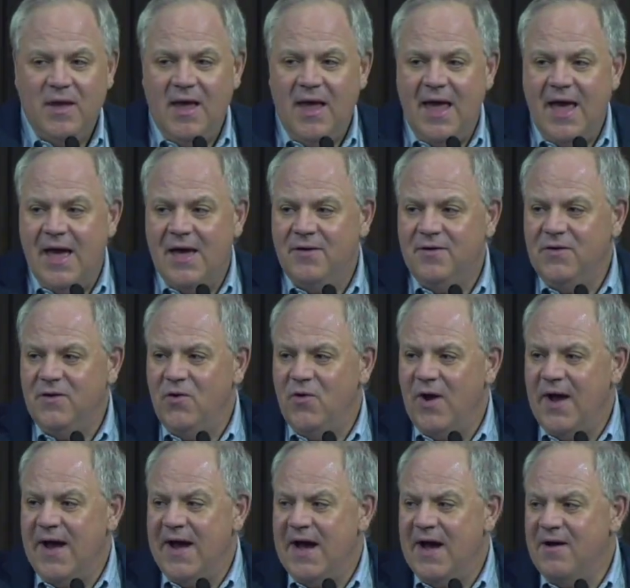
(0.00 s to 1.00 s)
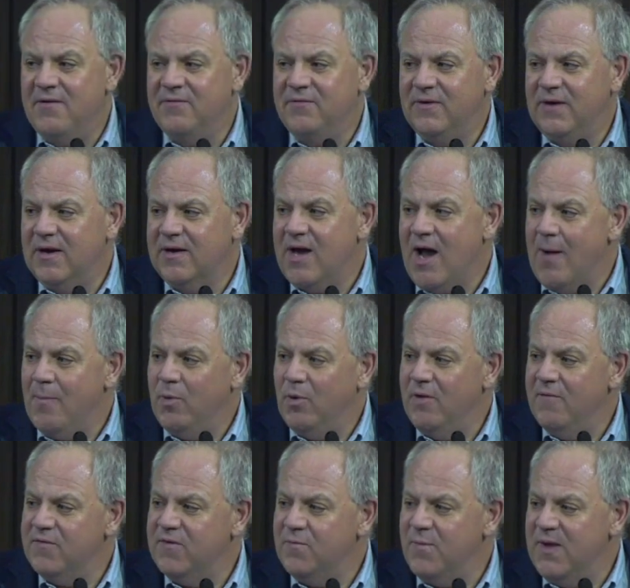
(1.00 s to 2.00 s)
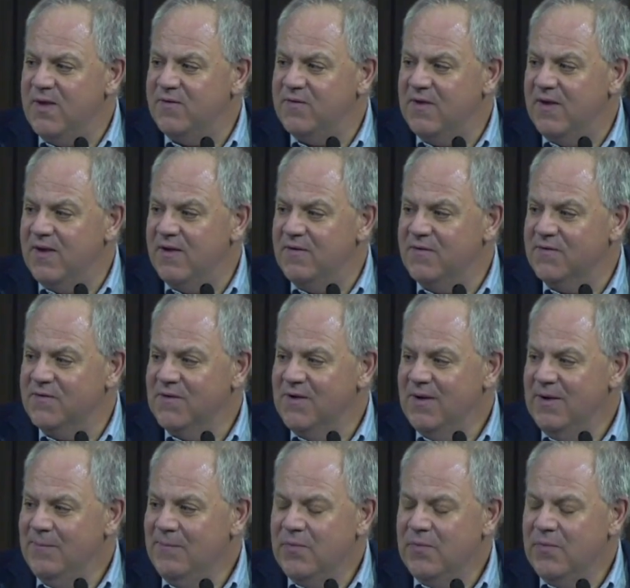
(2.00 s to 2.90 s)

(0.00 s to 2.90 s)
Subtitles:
And you have a couple of species